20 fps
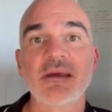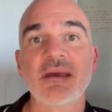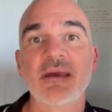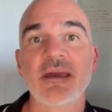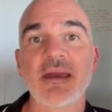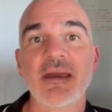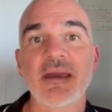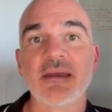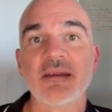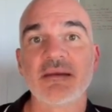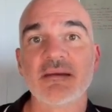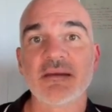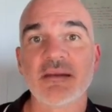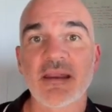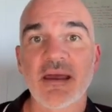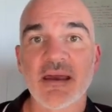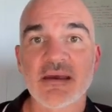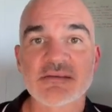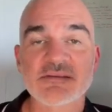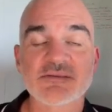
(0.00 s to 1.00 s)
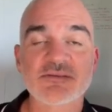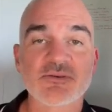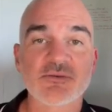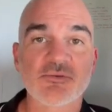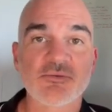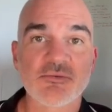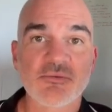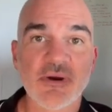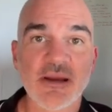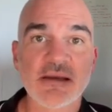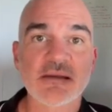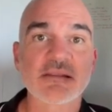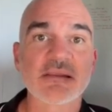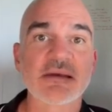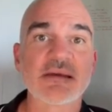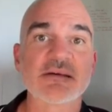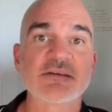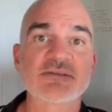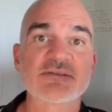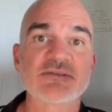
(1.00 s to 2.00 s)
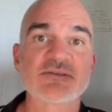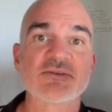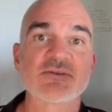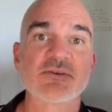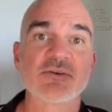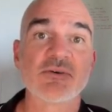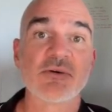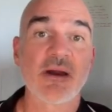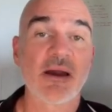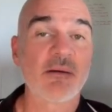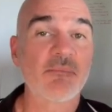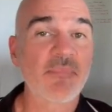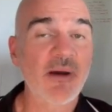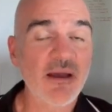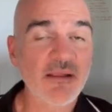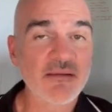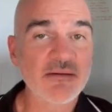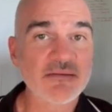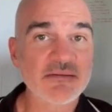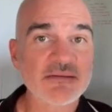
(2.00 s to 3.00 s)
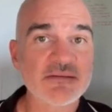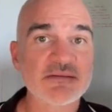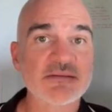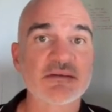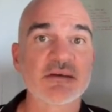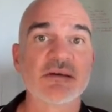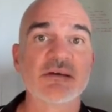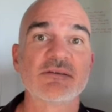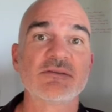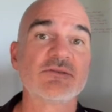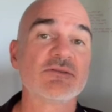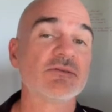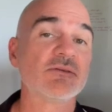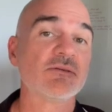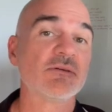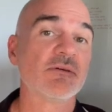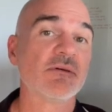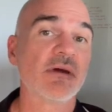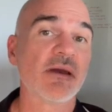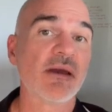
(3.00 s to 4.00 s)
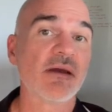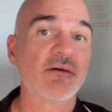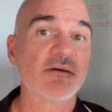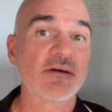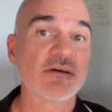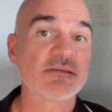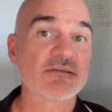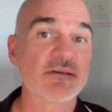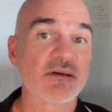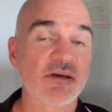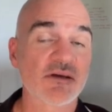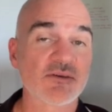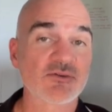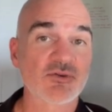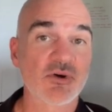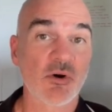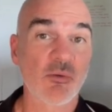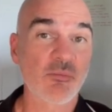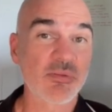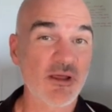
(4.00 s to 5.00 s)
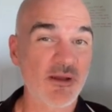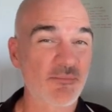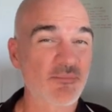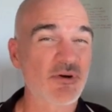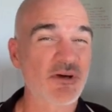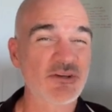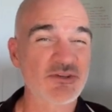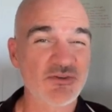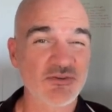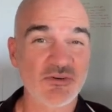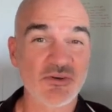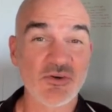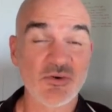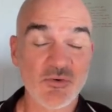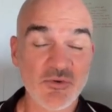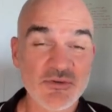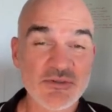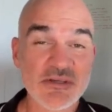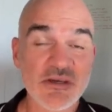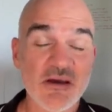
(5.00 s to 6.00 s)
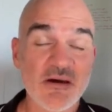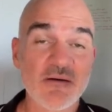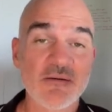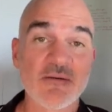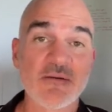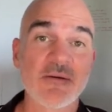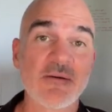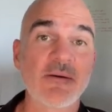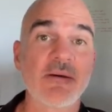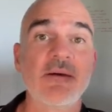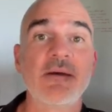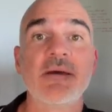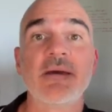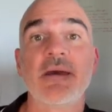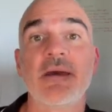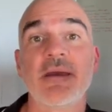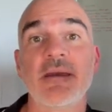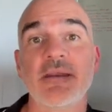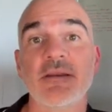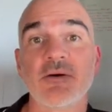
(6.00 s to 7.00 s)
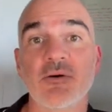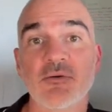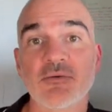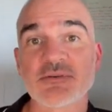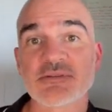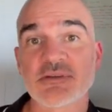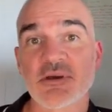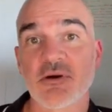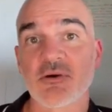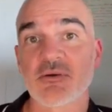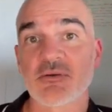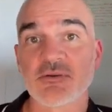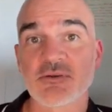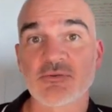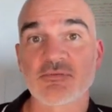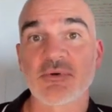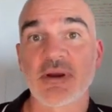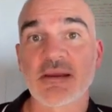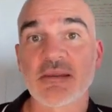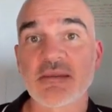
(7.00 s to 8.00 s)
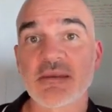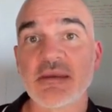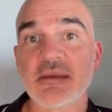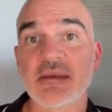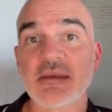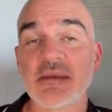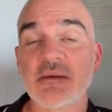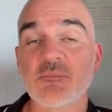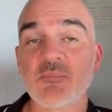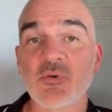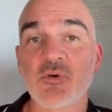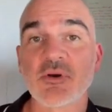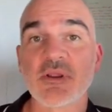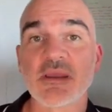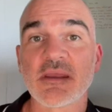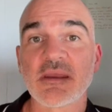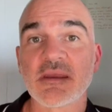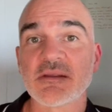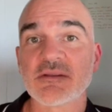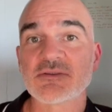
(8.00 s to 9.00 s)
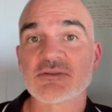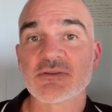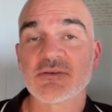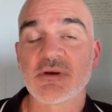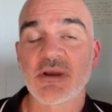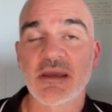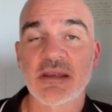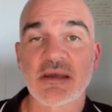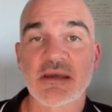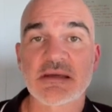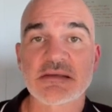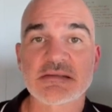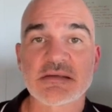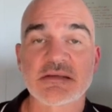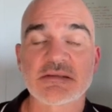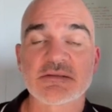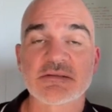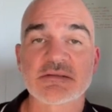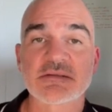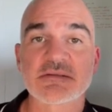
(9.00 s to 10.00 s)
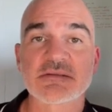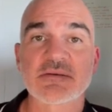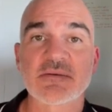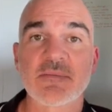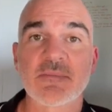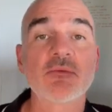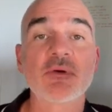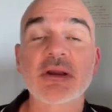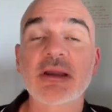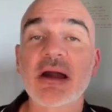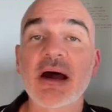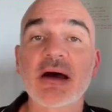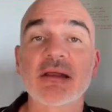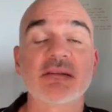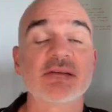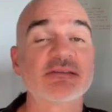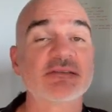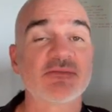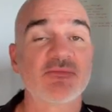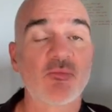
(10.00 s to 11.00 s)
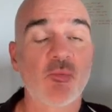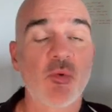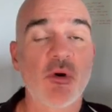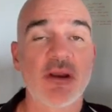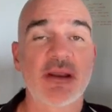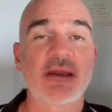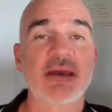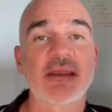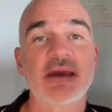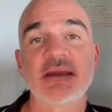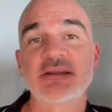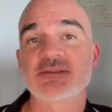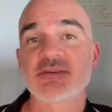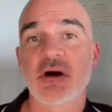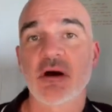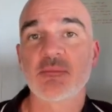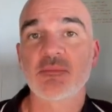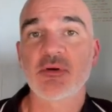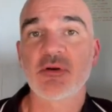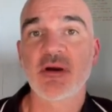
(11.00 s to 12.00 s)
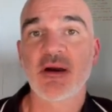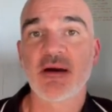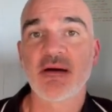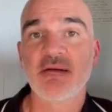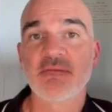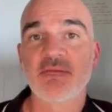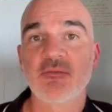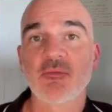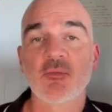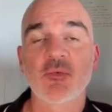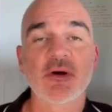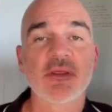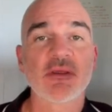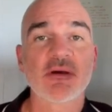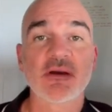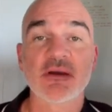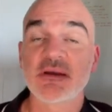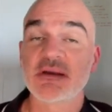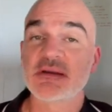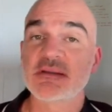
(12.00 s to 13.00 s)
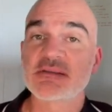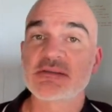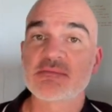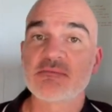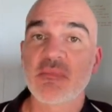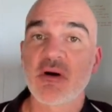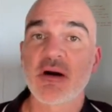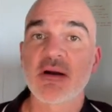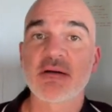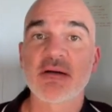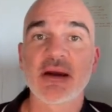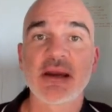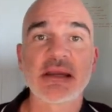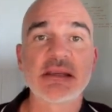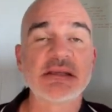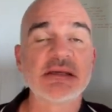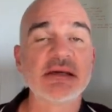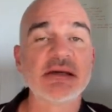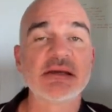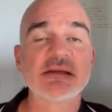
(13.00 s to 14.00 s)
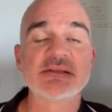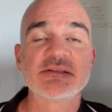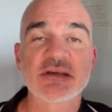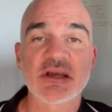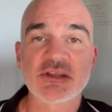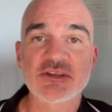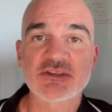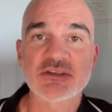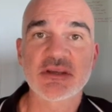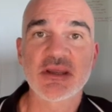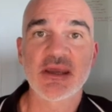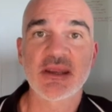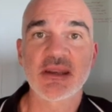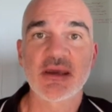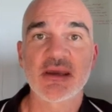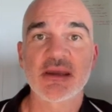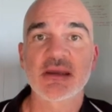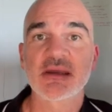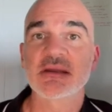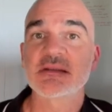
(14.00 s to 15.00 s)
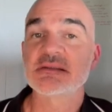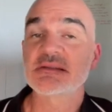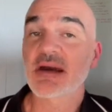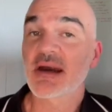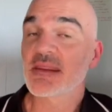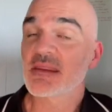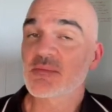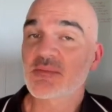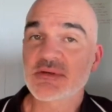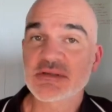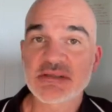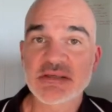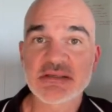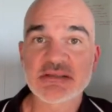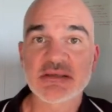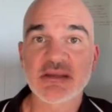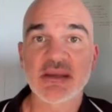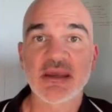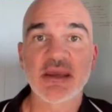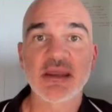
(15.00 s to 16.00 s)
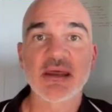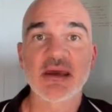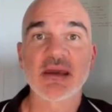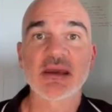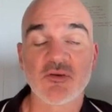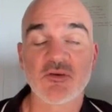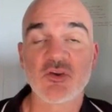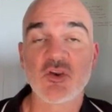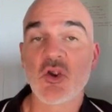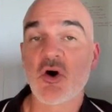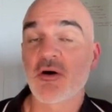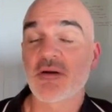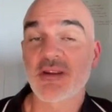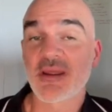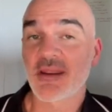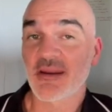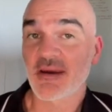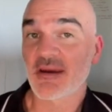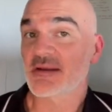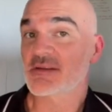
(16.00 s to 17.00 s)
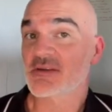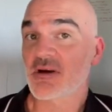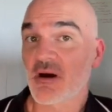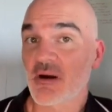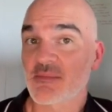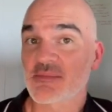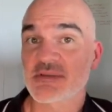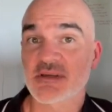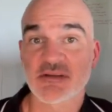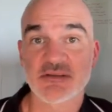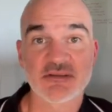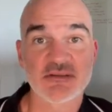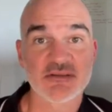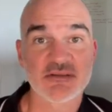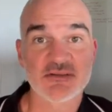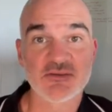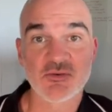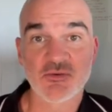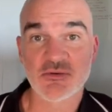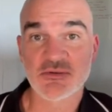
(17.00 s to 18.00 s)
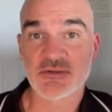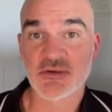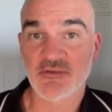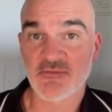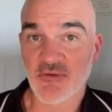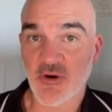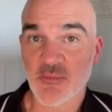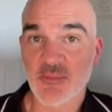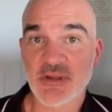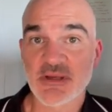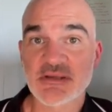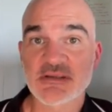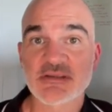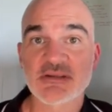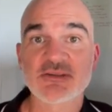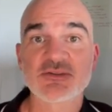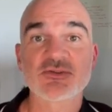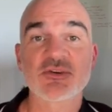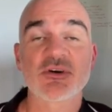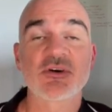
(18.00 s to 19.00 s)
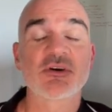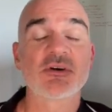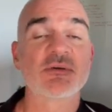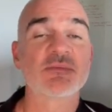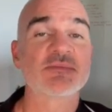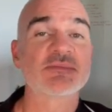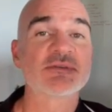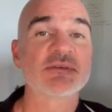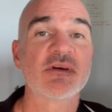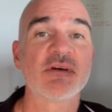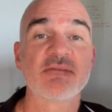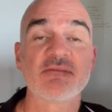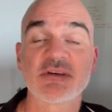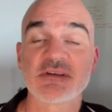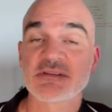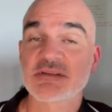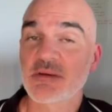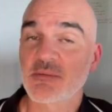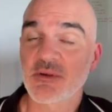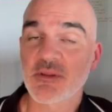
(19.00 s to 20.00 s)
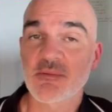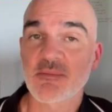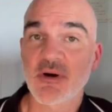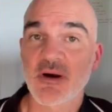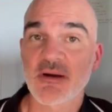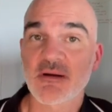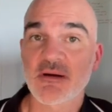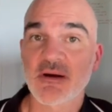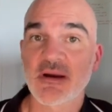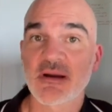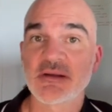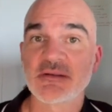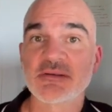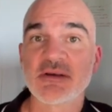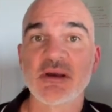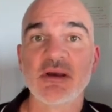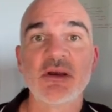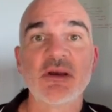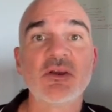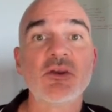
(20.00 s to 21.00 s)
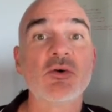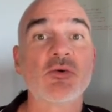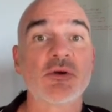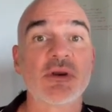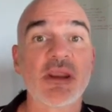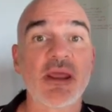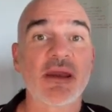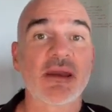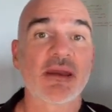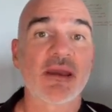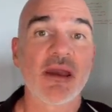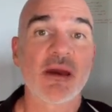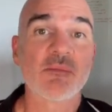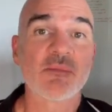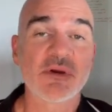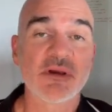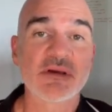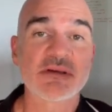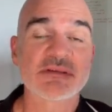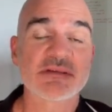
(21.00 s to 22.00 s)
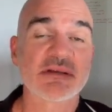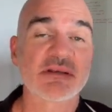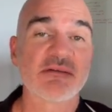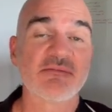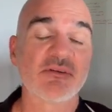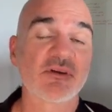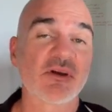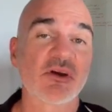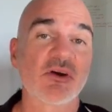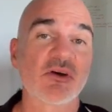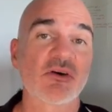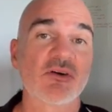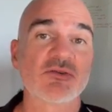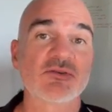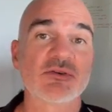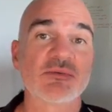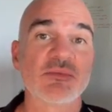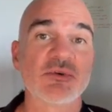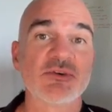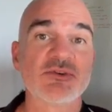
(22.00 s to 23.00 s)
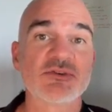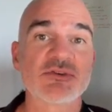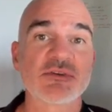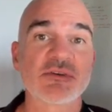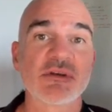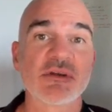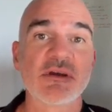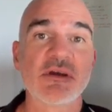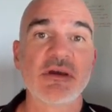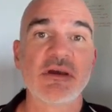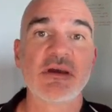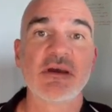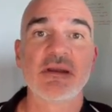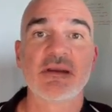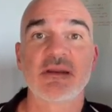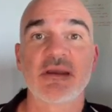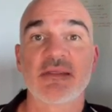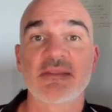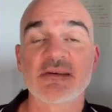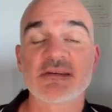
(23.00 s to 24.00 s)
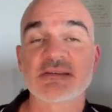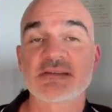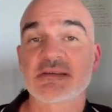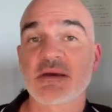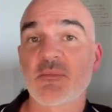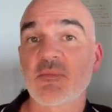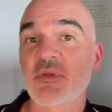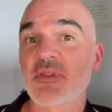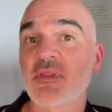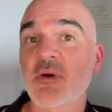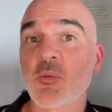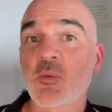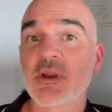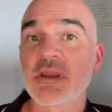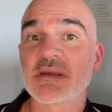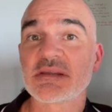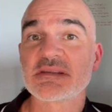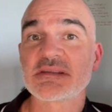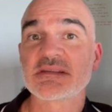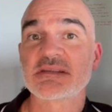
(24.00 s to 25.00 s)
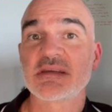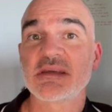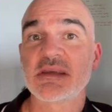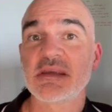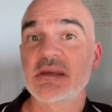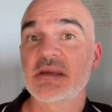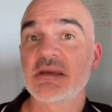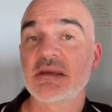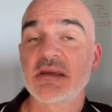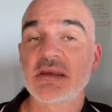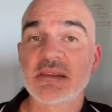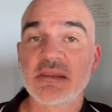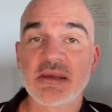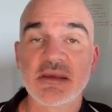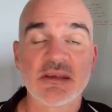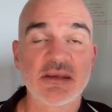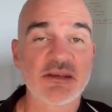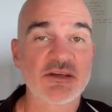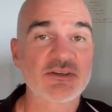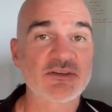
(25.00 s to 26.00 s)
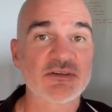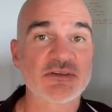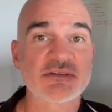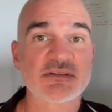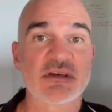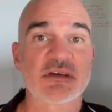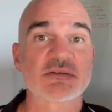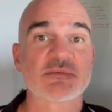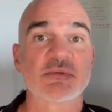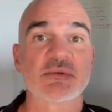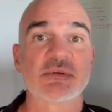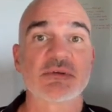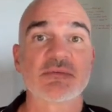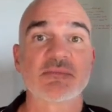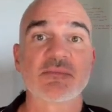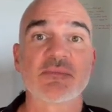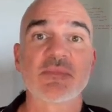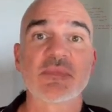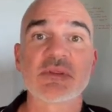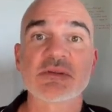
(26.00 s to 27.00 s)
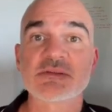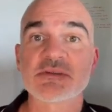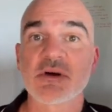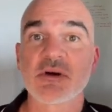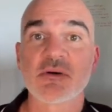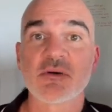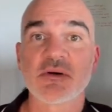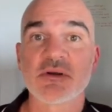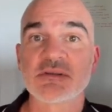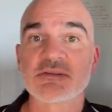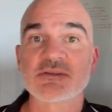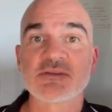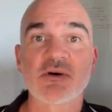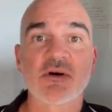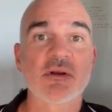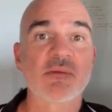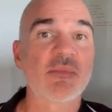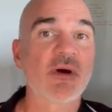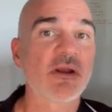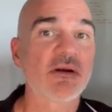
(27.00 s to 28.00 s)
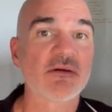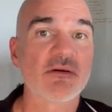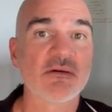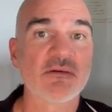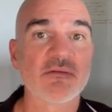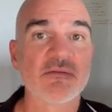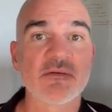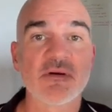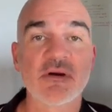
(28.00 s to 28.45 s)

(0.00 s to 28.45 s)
and it has direct links to our balance, to areas that control blood pressure and nausea, and also directly inputting into headache centers. Regardless of what headache type you have, whether it's migraine, tension headache, daily persistent headache, non-headache types such as nausea and vomiting syndromes, vestibular migraine, your neck can be a significant contribution. Now, this is something that we can see in the initial assessment. So it's not a matter of